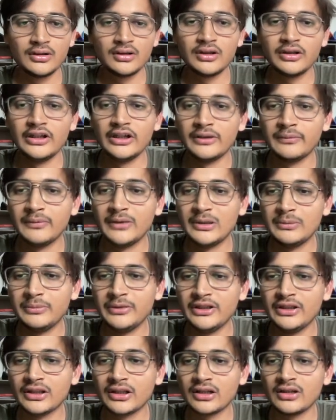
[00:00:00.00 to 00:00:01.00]
it will
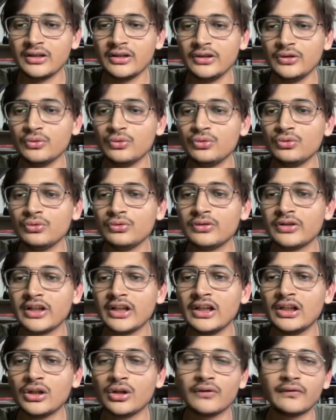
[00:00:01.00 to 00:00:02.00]
be our new
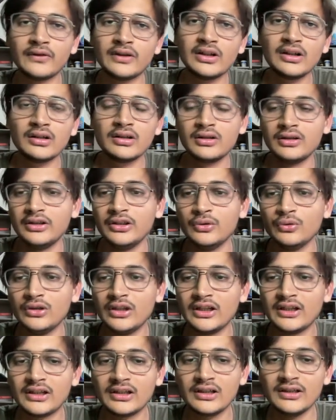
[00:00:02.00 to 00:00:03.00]
tail of our new
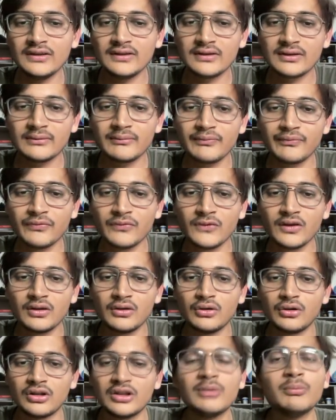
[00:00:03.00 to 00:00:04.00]
linked list
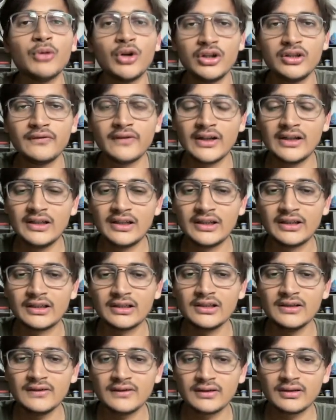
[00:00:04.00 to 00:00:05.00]
or the modified linked
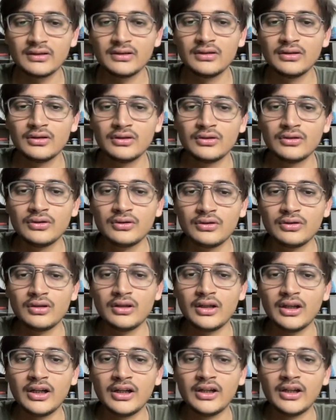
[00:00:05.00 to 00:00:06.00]
list.
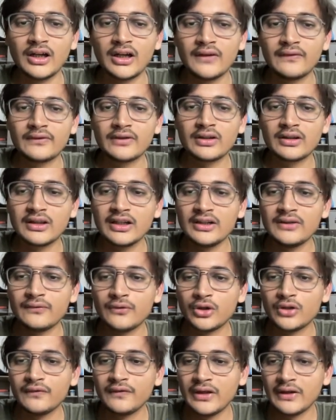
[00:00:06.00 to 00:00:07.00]
And after that,
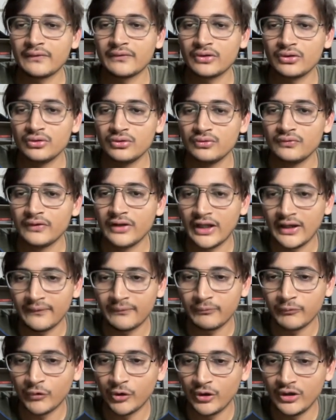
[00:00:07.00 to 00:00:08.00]
what we have to do, we have
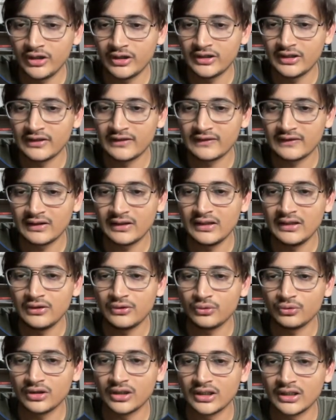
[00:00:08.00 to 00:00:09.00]
point this 3
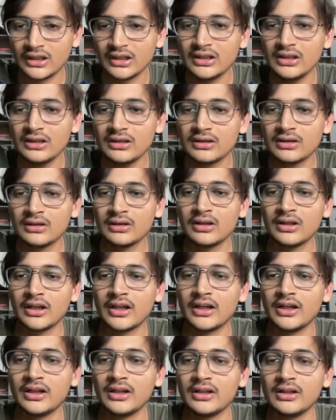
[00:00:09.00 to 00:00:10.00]
to the null,
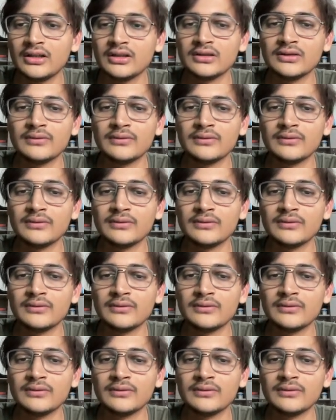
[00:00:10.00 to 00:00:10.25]
and